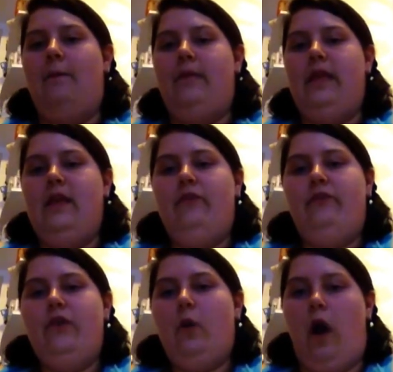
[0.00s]
If
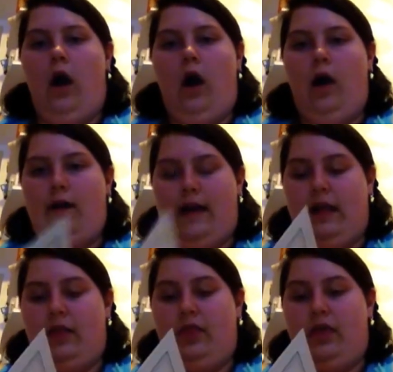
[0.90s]
you are
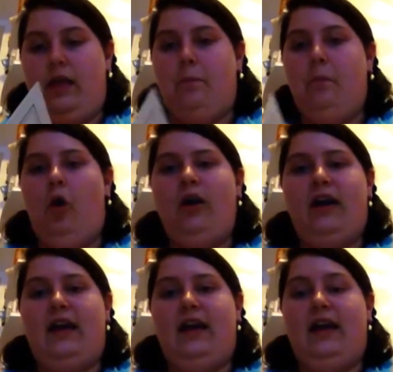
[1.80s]
in the
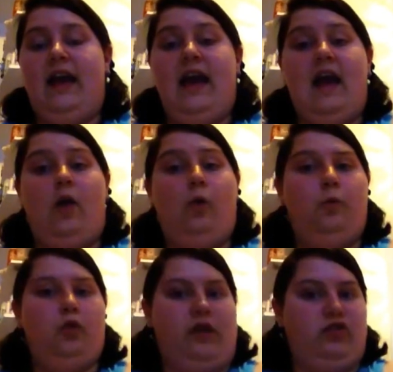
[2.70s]
Bocking or
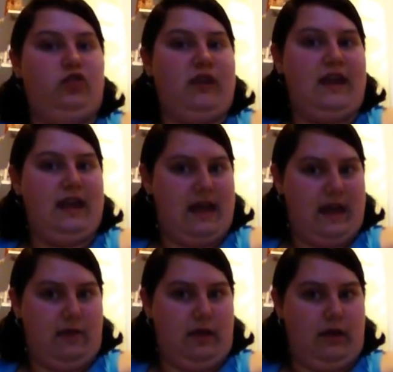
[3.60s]
Braintree
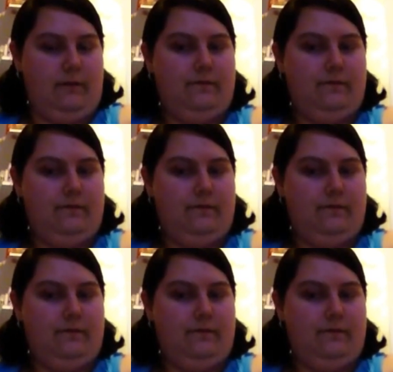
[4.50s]
area